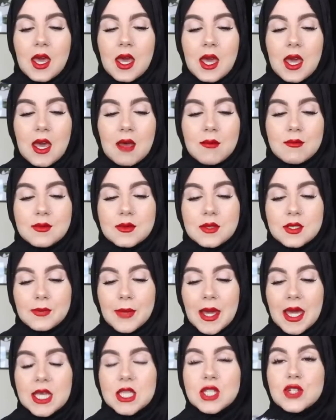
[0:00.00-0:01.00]
um,
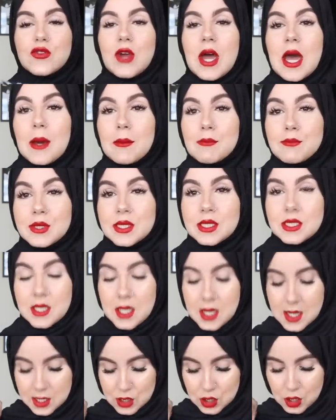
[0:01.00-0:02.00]
spaghetti straps,
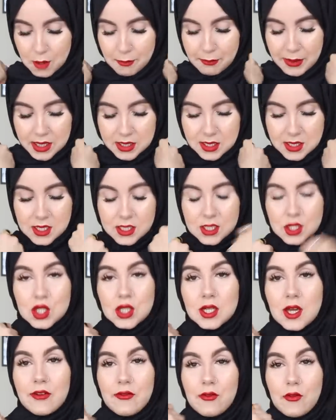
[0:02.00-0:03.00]
and it's got buttons
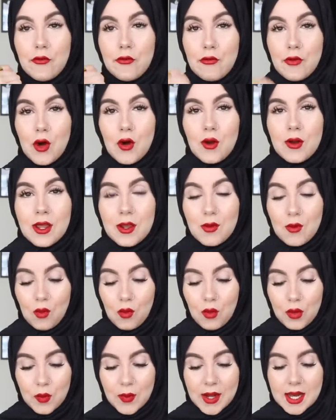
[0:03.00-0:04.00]
just kind of rolling
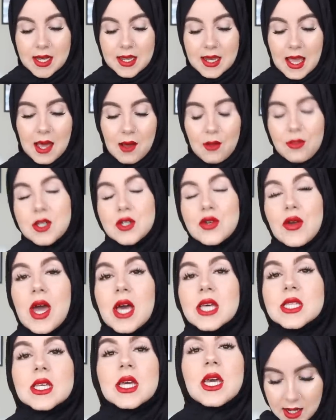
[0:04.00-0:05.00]
all the way down the dress.